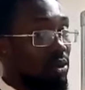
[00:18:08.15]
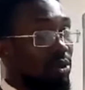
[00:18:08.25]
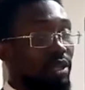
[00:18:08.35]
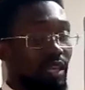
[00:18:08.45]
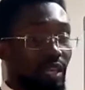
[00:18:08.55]

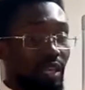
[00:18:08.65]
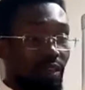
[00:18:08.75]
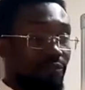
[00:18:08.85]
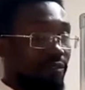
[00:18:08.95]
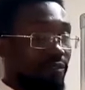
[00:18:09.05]
But
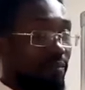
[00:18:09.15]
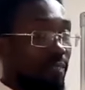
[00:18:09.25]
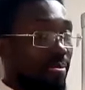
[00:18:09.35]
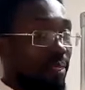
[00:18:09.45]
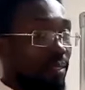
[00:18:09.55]
if,
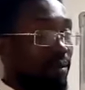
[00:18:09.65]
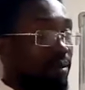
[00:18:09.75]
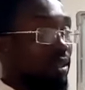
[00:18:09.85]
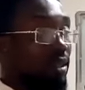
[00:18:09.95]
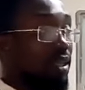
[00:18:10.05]

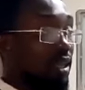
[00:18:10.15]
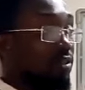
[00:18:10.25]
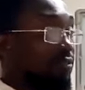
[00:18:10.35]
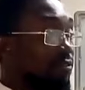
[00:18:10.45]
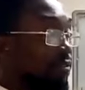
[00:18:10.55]

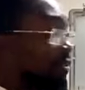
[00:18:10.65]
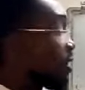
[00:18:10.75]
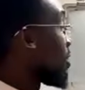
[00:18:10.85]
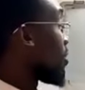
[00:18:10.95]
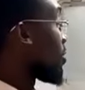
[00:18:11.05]
if
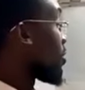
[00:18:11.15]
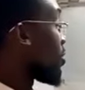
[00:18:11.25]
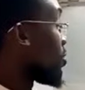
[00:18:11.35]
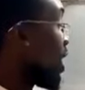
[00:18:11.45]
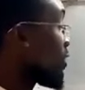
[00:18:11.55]

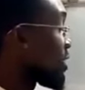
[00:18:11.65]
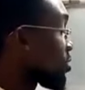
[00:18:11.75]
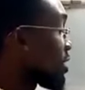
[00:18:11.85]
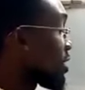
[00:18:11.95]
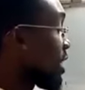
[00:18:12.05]
you have a
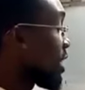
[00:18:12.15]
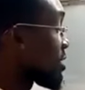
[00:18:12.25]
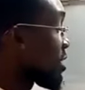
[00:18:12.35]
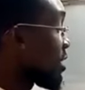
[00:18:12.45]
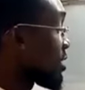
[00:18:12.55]
strategy that
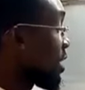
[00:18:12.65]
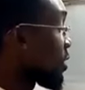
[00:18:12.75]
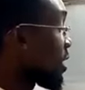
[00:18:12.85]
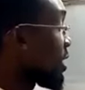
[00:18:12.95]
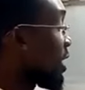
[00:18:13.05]
says that,
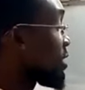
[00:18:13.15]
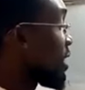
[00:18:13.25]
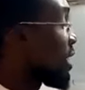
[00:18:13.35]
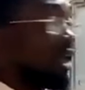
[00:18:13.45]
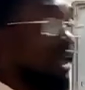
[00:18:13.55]
okay, there is
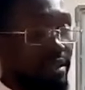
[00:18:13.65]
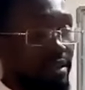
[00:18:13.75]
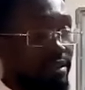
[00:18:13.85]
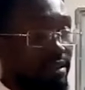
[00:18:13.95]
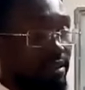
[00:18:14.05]
a
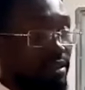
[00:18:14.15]
line